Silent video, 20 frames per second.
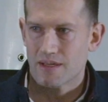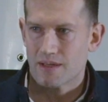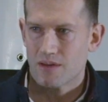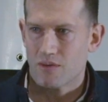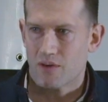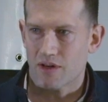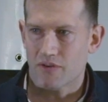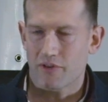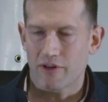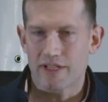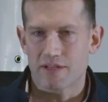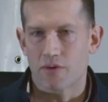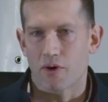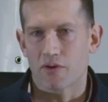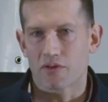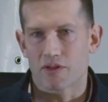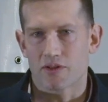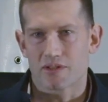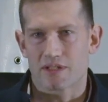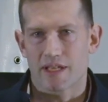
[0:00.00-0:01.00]
What if we
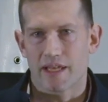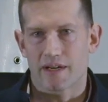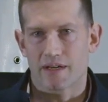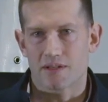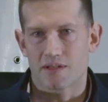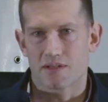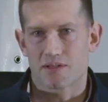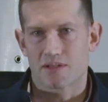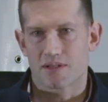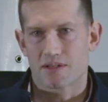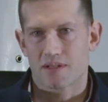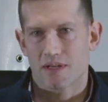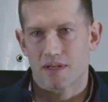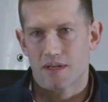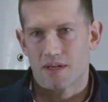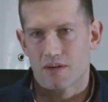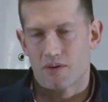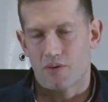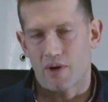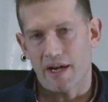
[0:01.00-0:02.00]
wrote those letters
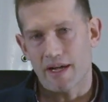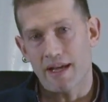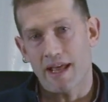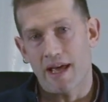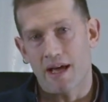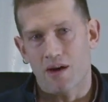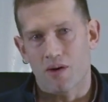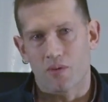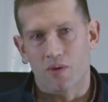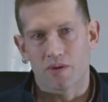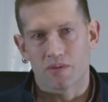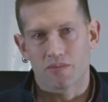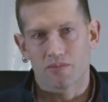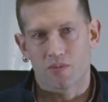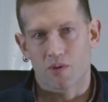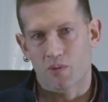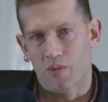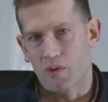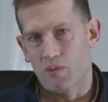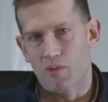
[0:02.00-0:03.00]
right now? Would
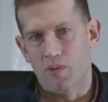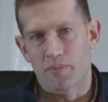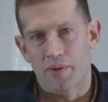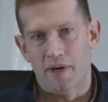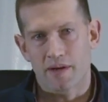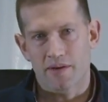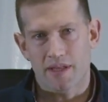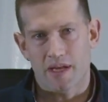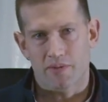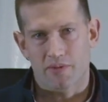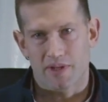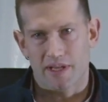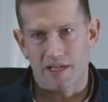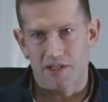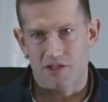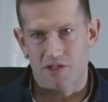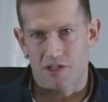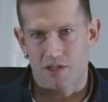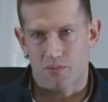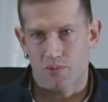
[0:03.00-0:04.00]
we repair that
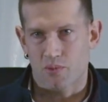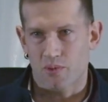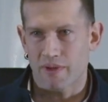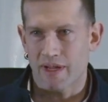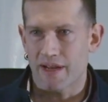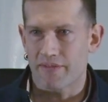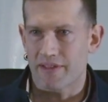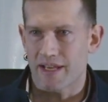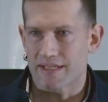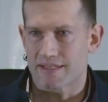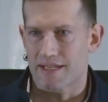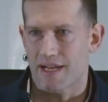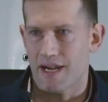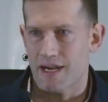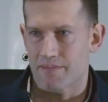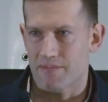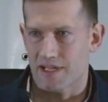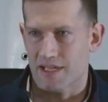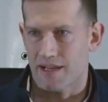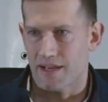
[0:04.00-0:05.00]
relationship? Would we have that
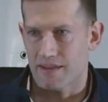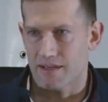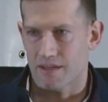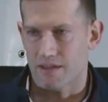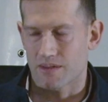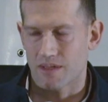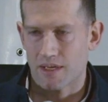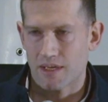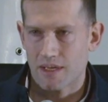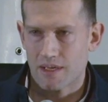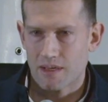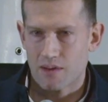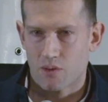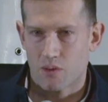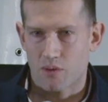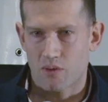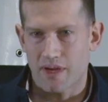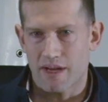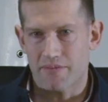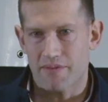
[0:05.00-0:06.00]
time together?
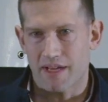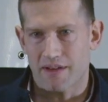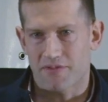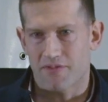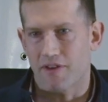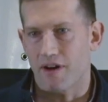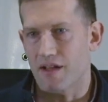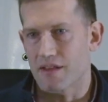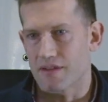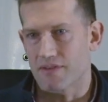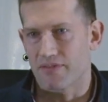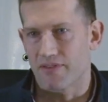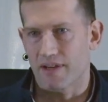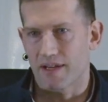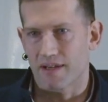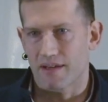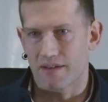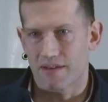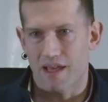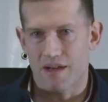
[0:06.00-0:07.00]
Would we have that father
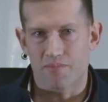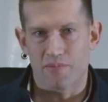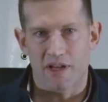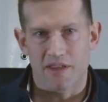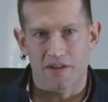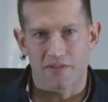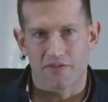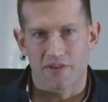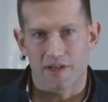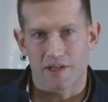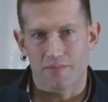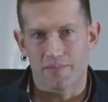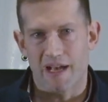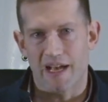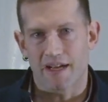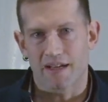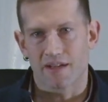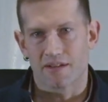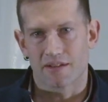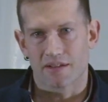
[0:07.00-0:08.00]
figure, that mother figure
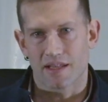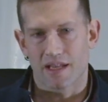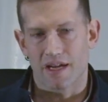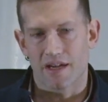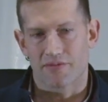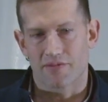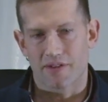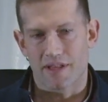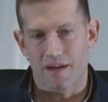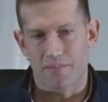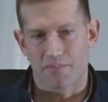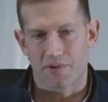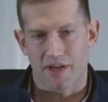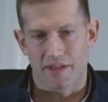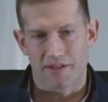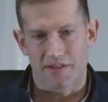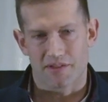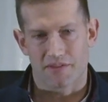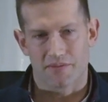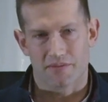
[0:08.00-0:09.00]
back in your life, or that
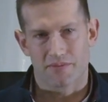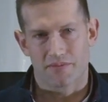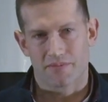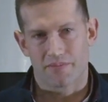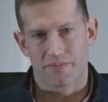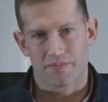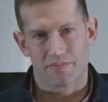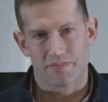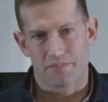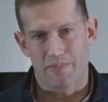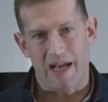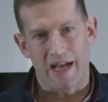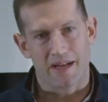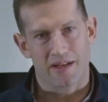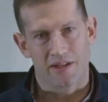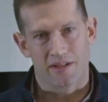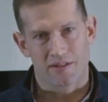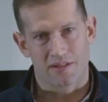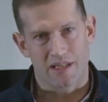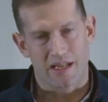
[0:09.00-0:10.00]
brother back
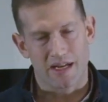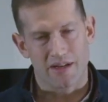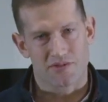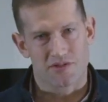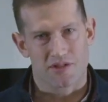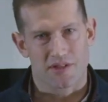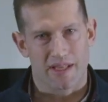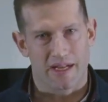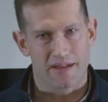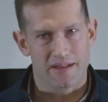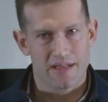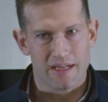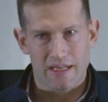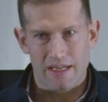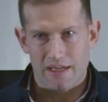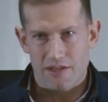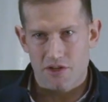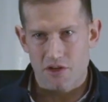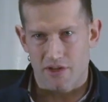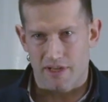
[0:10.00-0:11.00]
in your life, so that
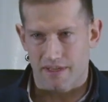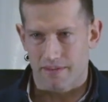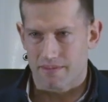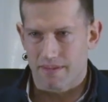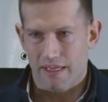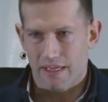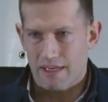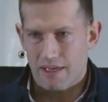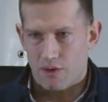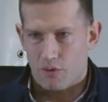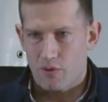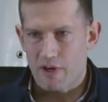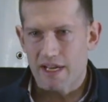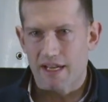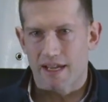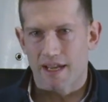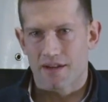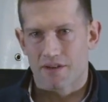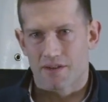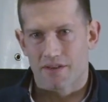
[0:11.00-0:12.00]
you could
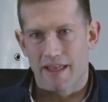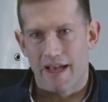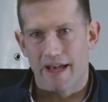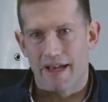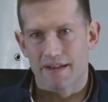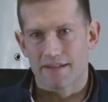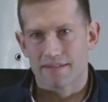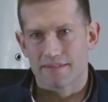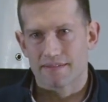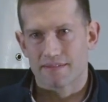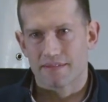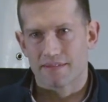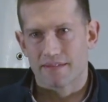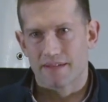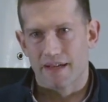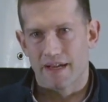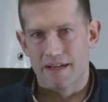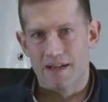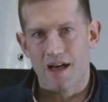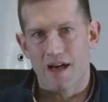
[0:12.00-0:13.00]
rekindle that
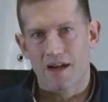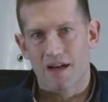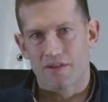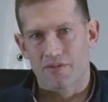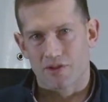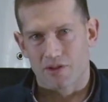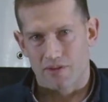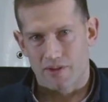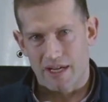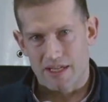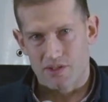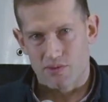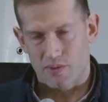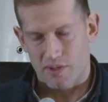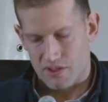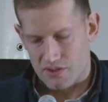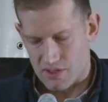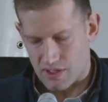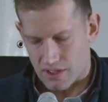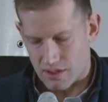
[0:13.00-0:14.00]
and not have regrets when
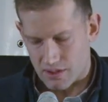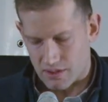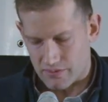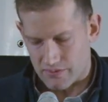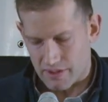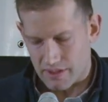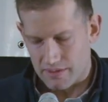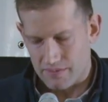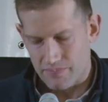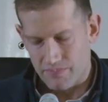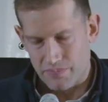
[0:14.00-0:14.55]
it's all over?